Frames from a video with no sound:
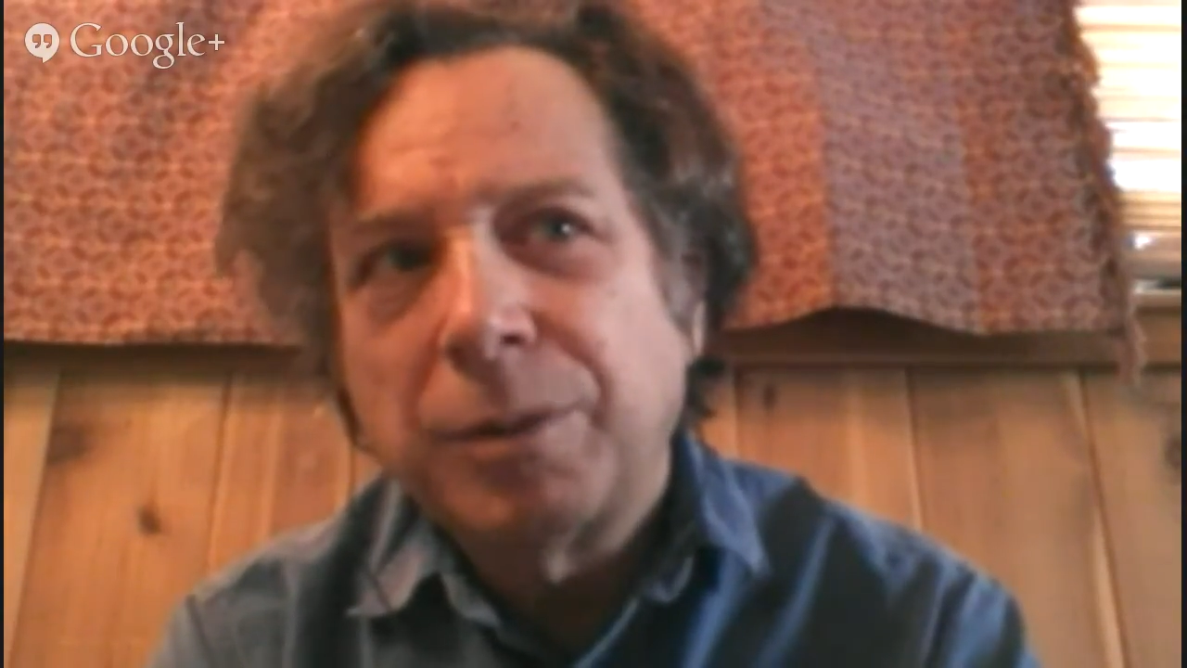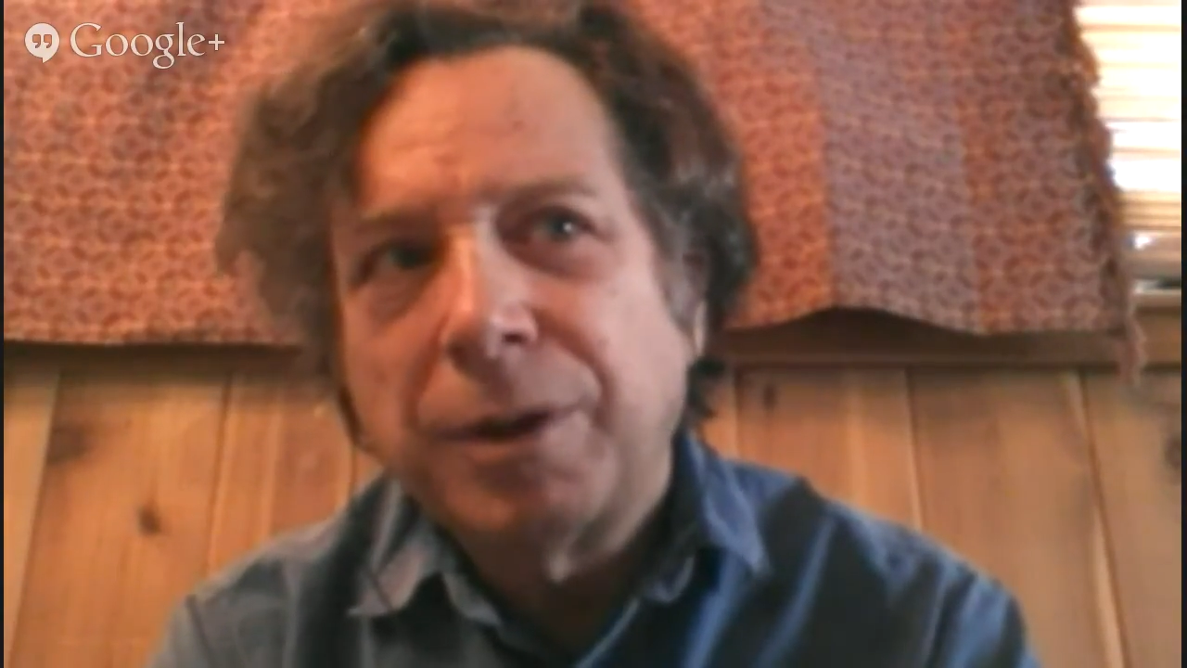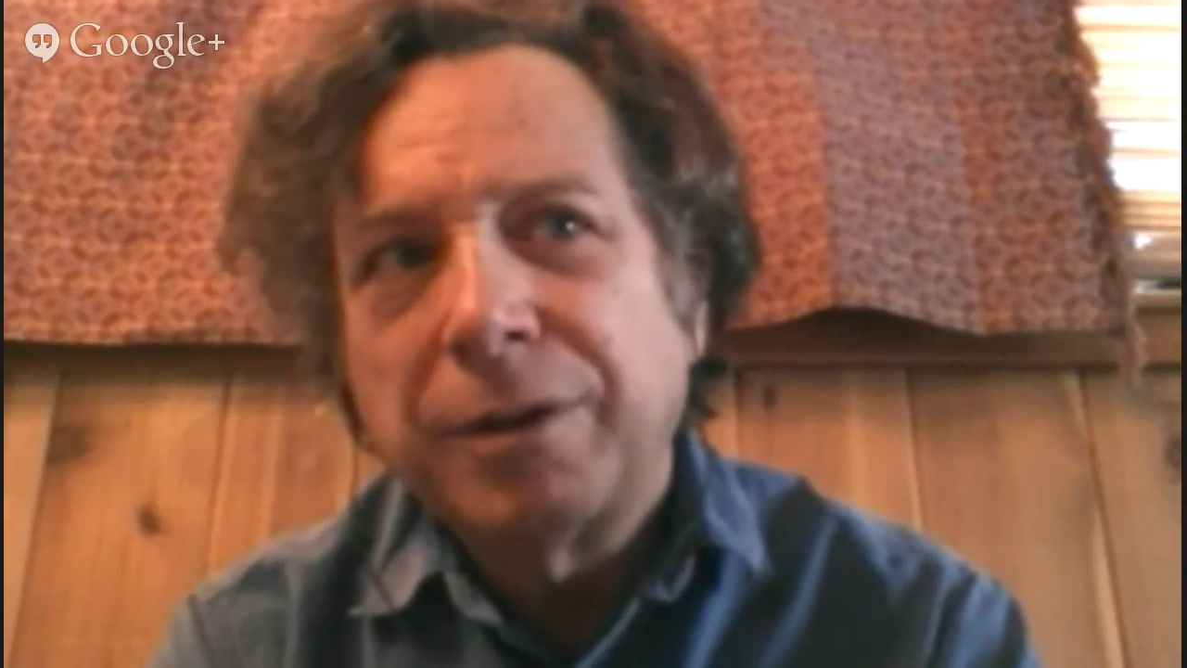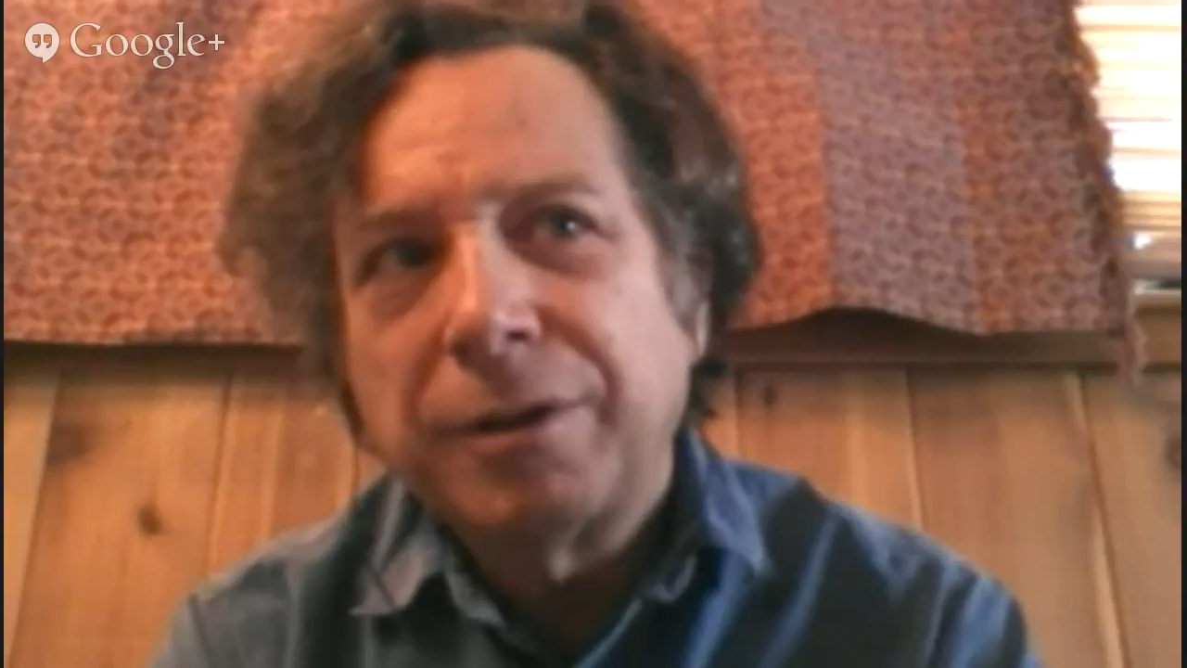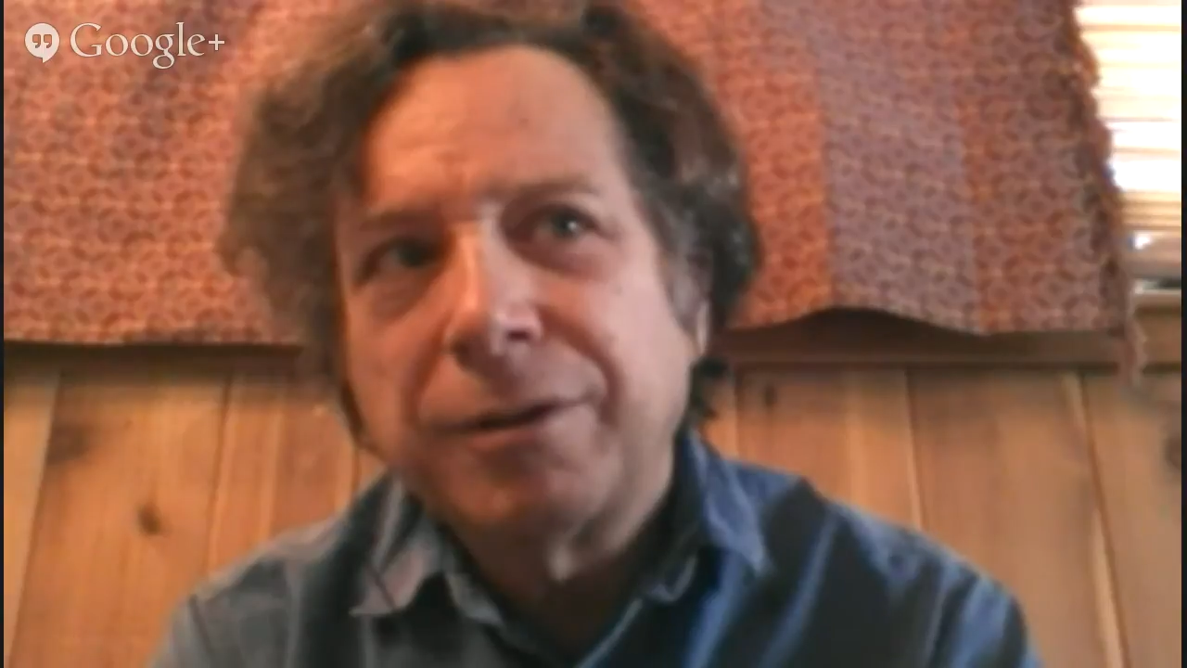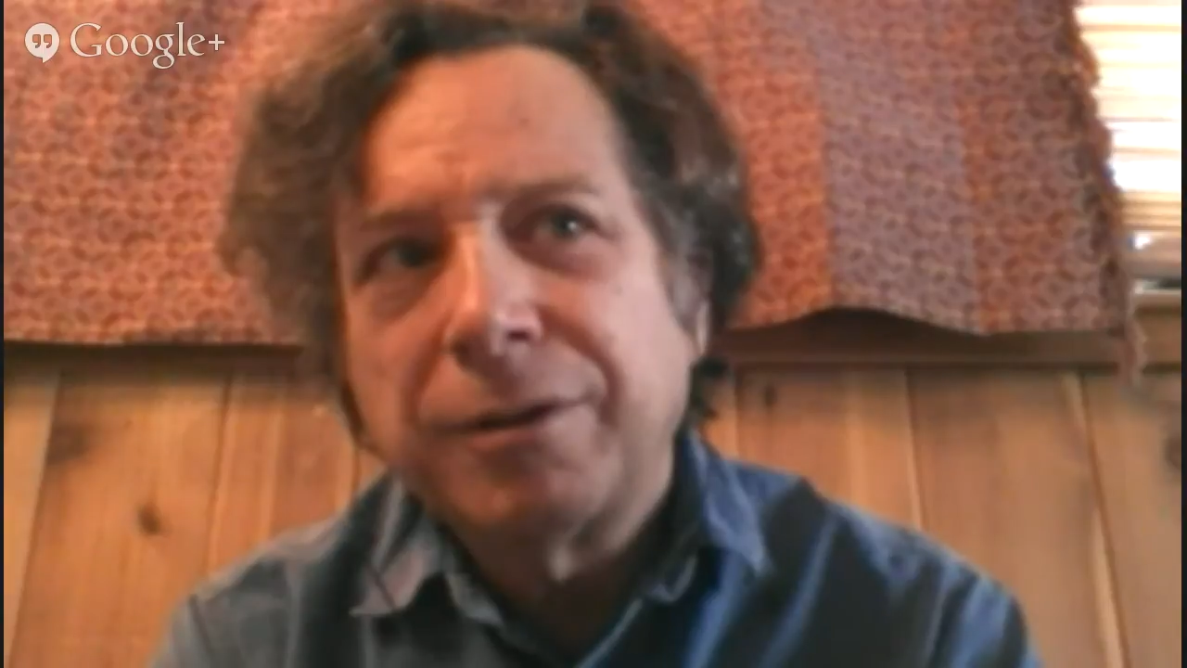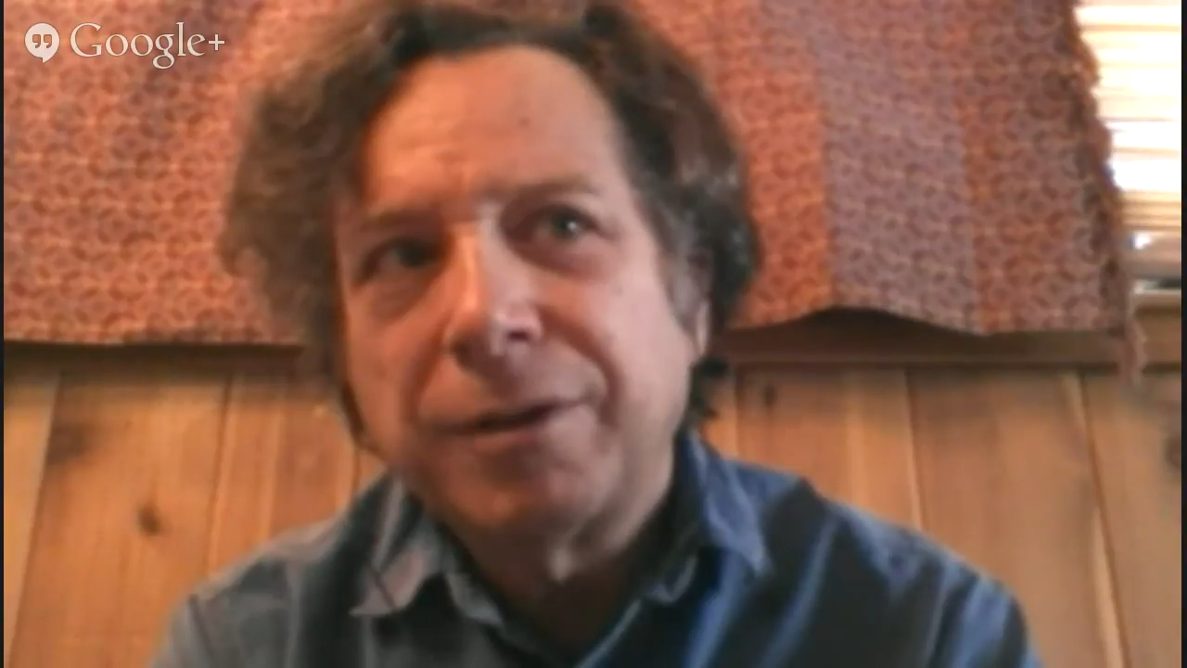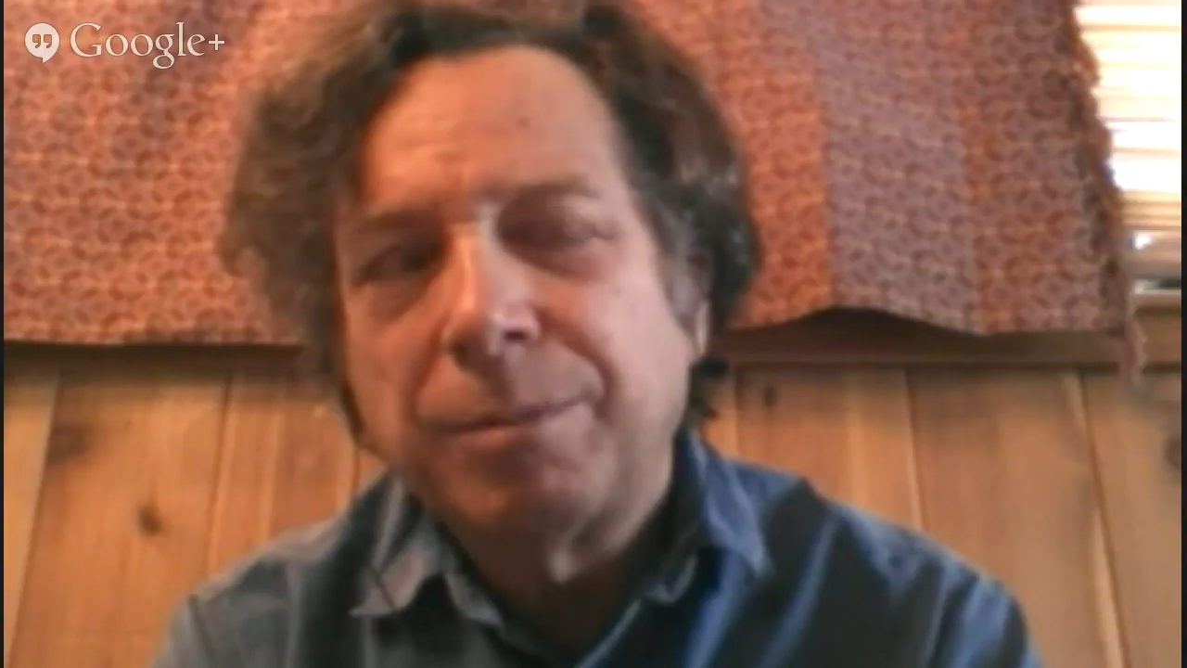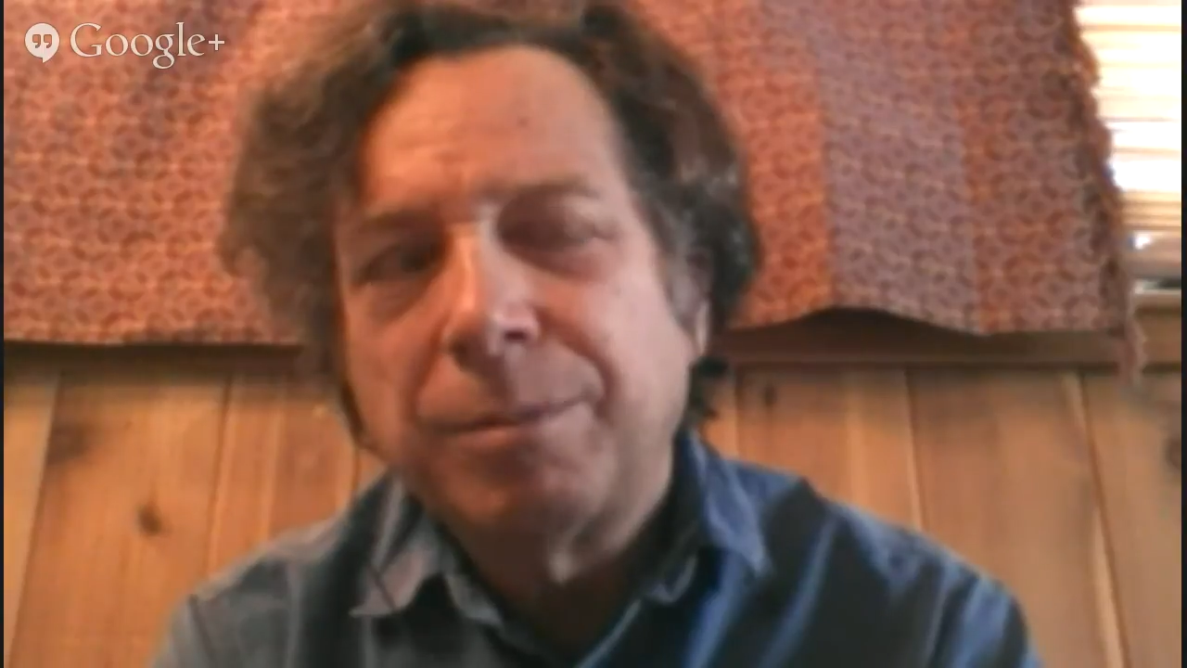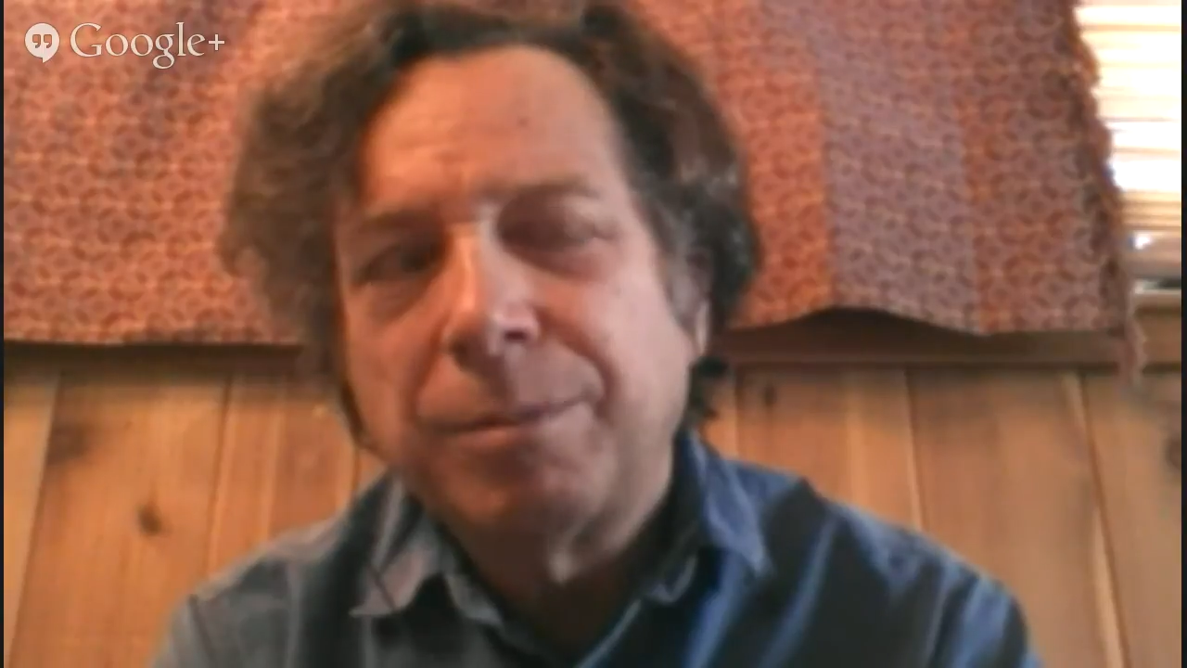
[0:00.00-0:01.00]
awareness
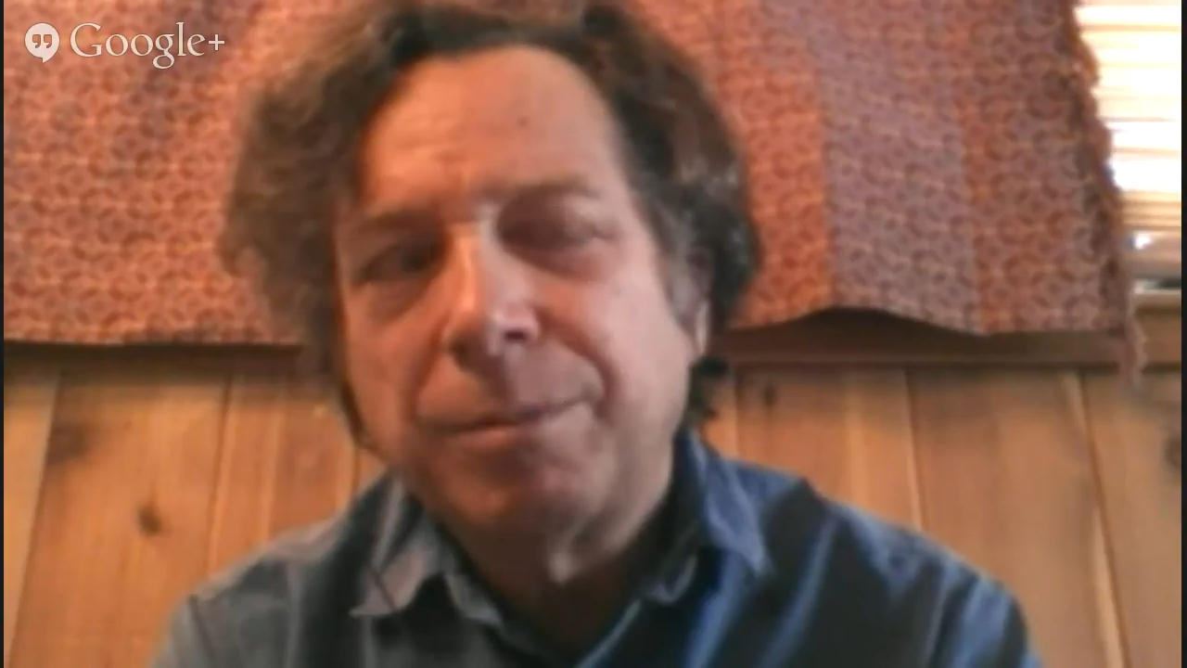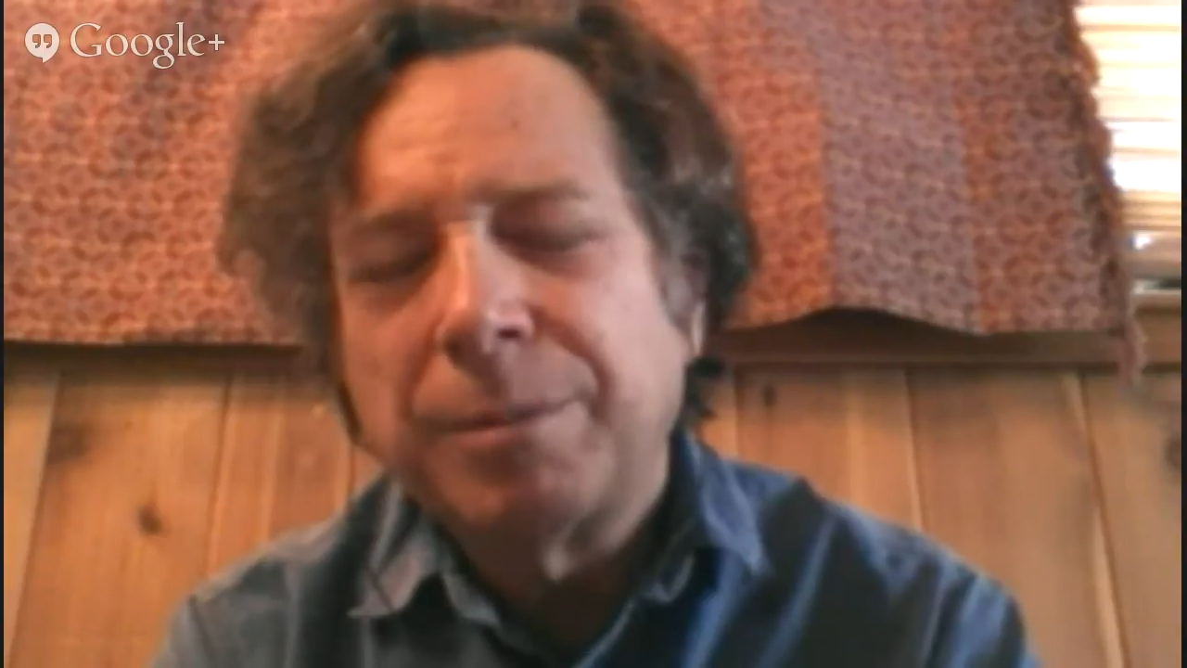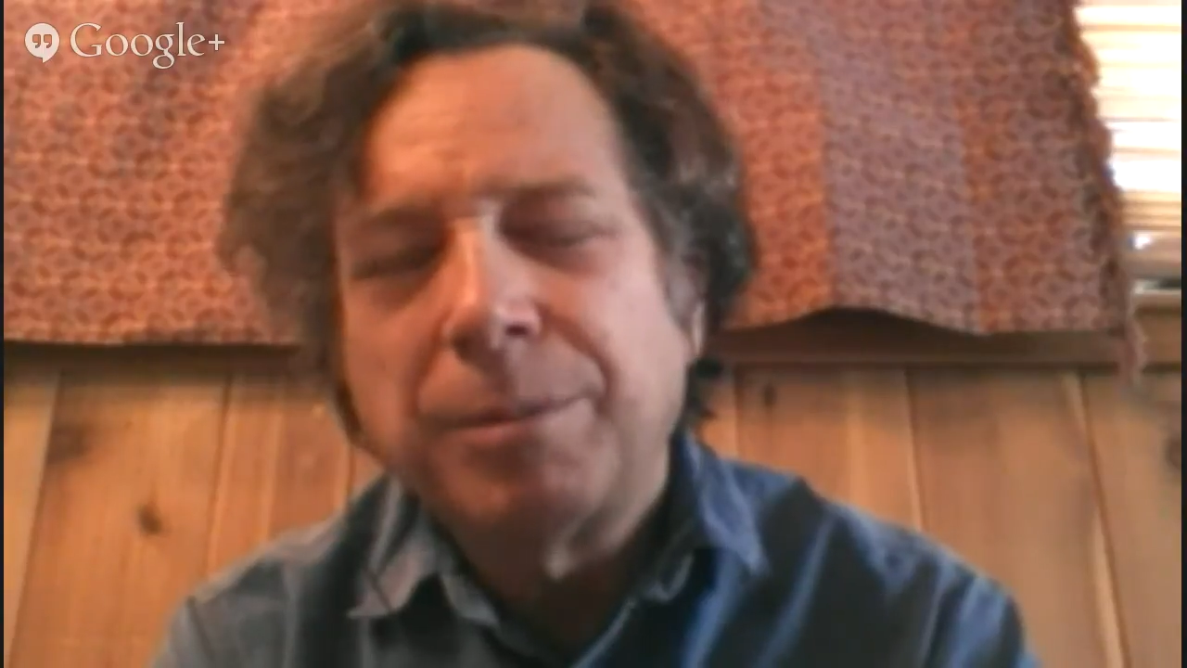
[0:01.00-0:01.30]
of breath,